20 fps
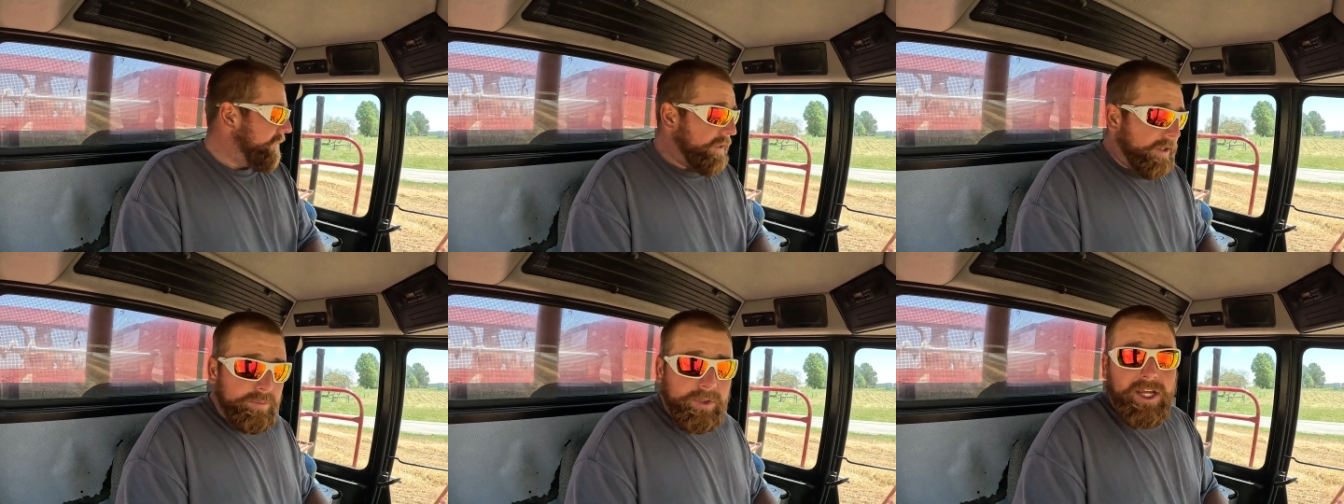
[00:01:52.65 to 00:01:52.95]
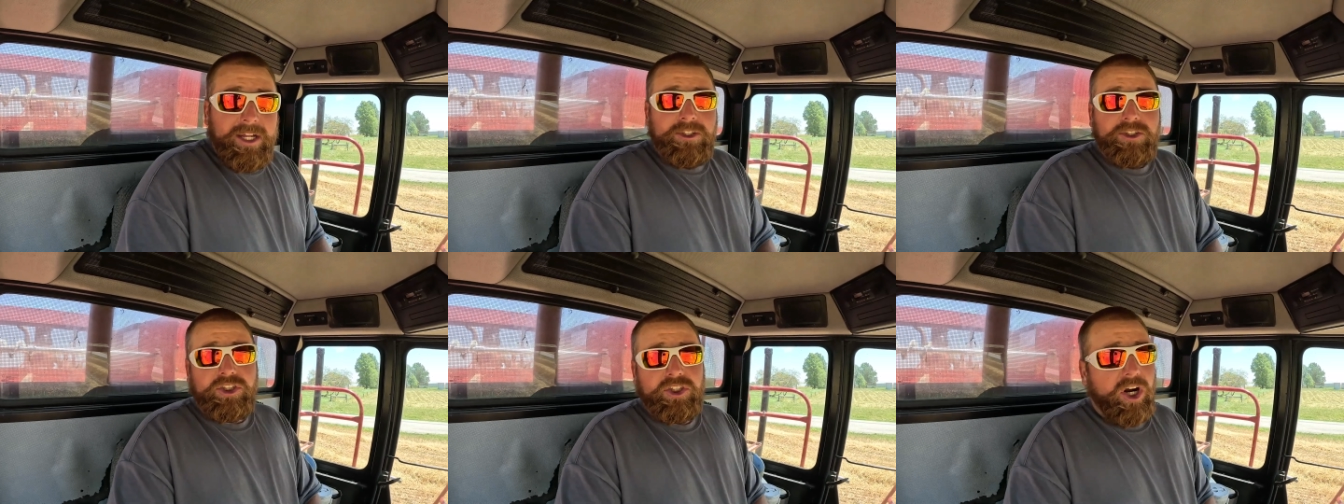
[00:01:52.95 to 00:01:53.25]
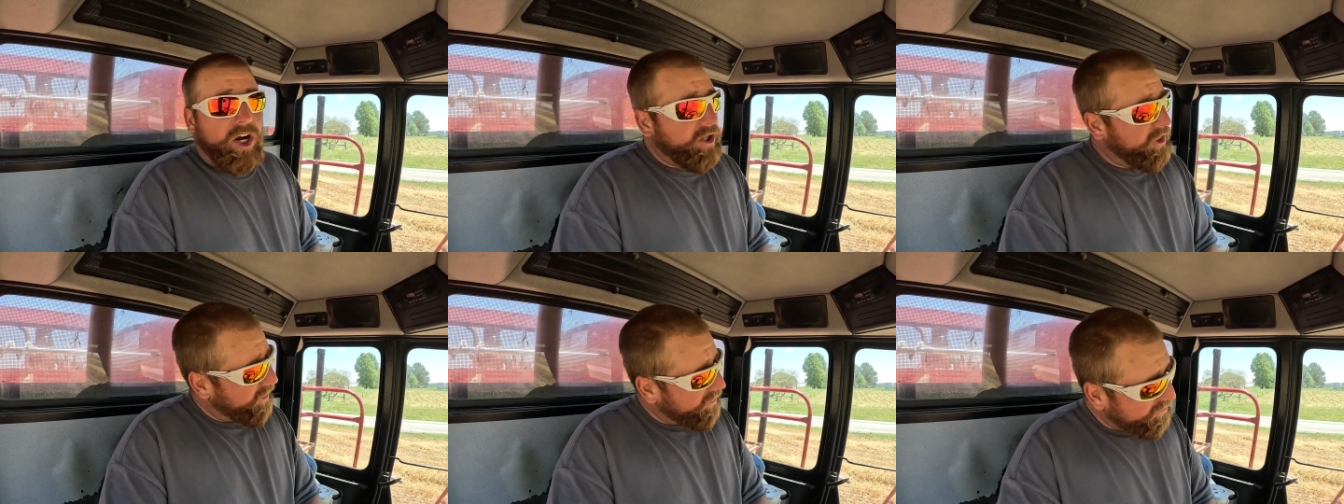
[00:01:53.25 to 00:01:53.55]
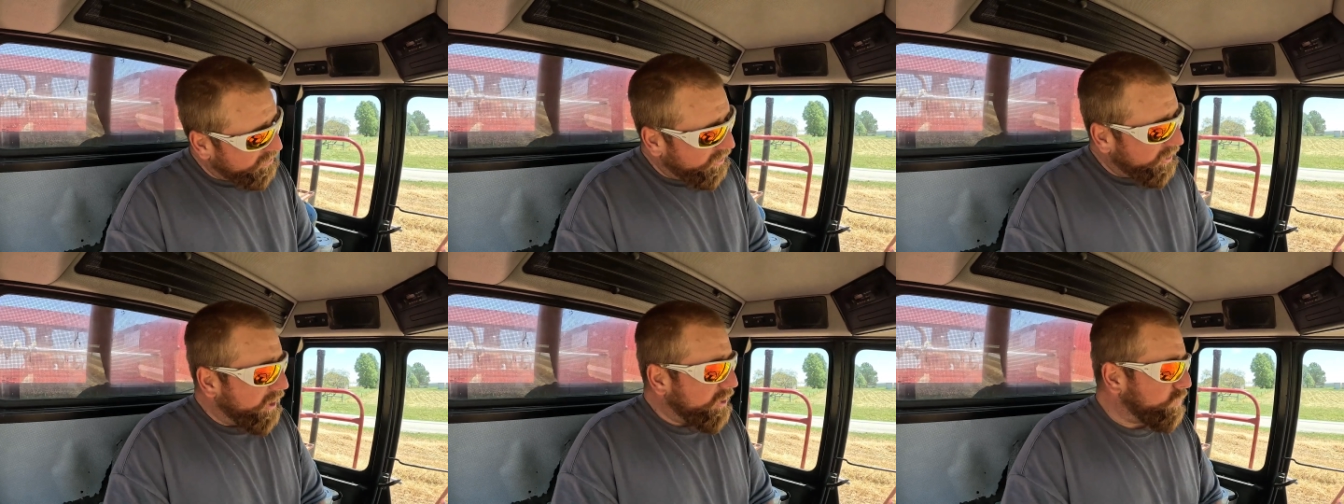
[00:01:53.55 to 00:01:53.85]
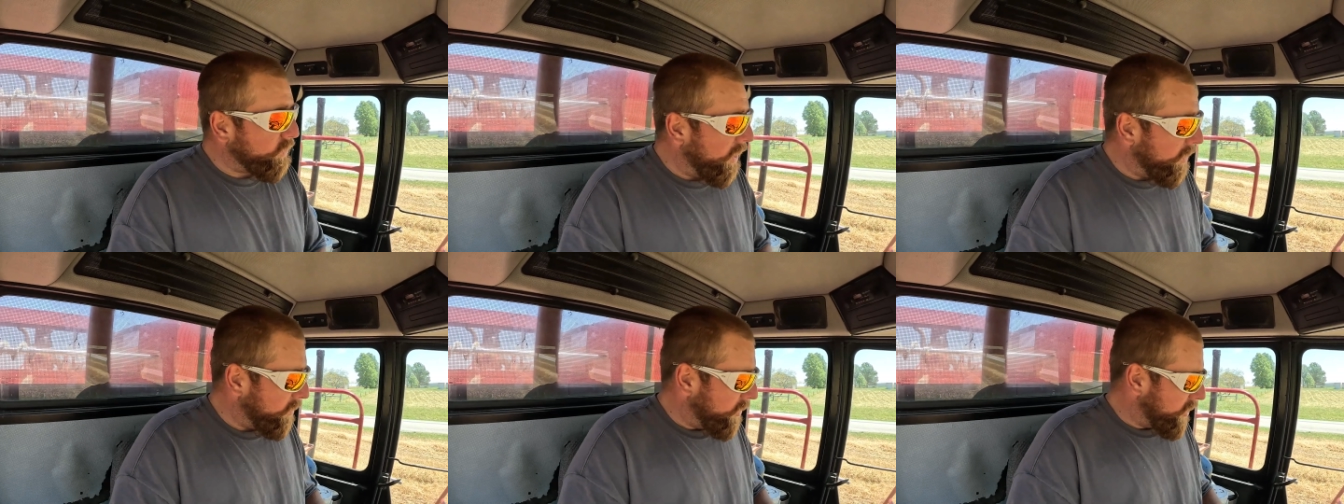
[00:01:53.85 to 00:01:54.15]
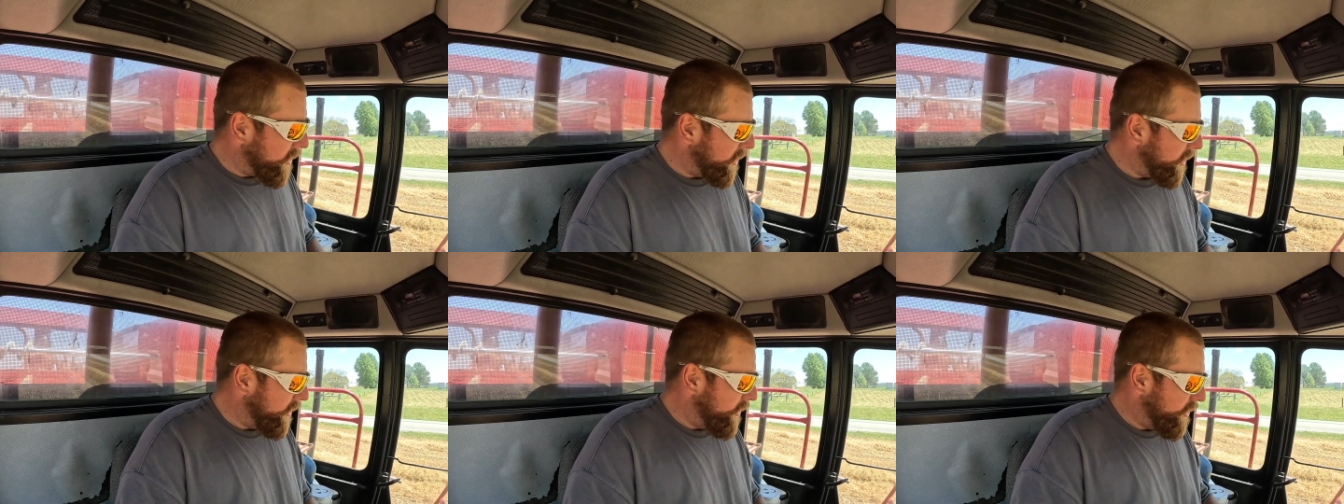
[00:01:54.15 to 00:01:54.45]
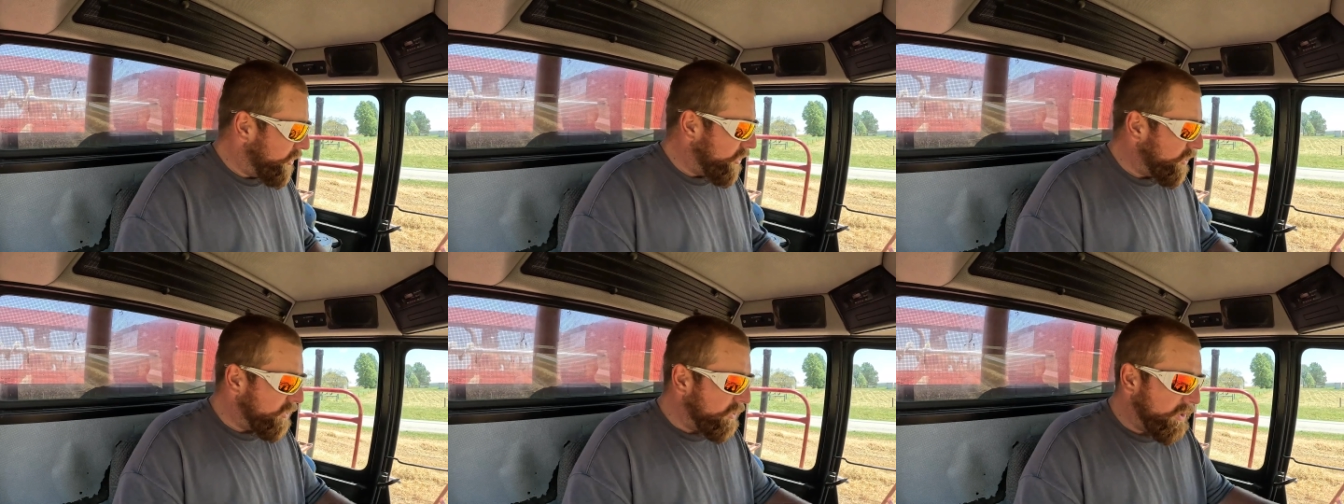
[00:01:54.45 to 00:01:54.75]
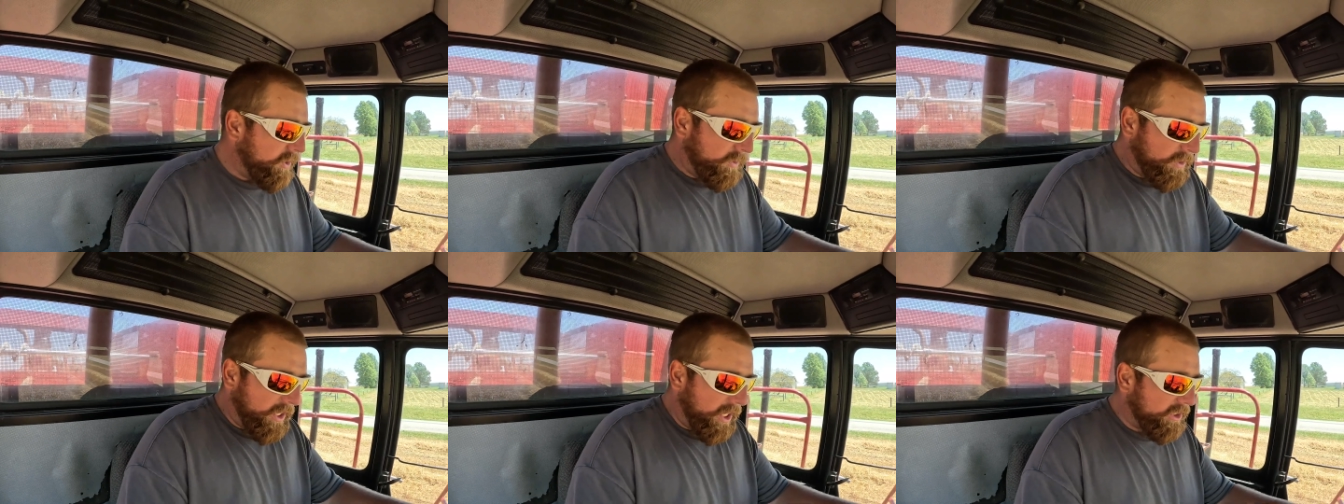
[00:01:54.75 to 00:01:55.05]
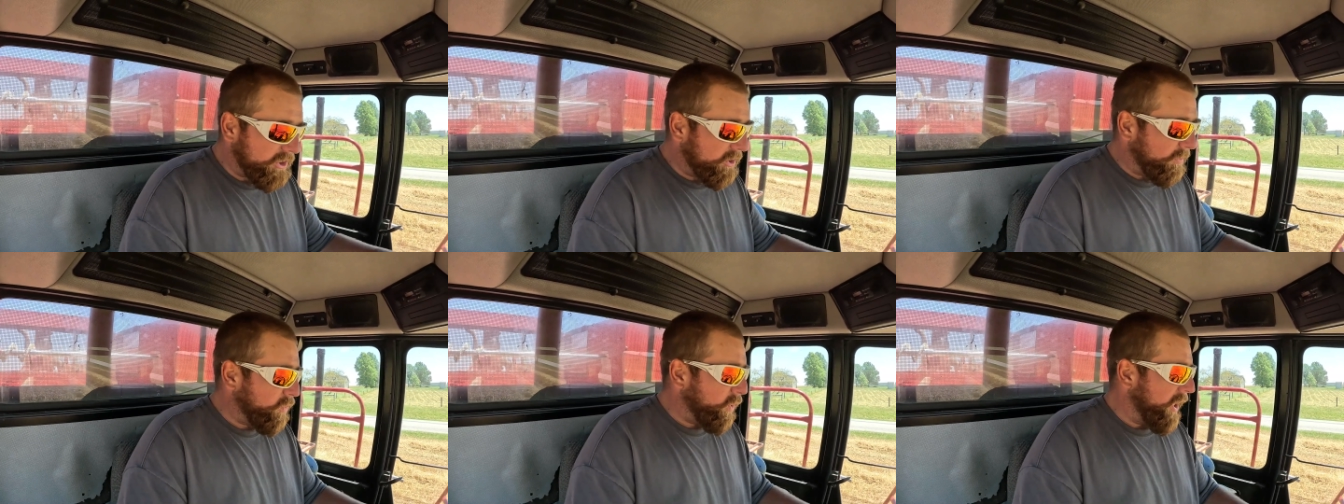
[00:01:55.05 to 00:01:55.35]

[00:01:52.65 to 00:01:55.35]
I'm getting started, so that's what we're gonna do. We've got some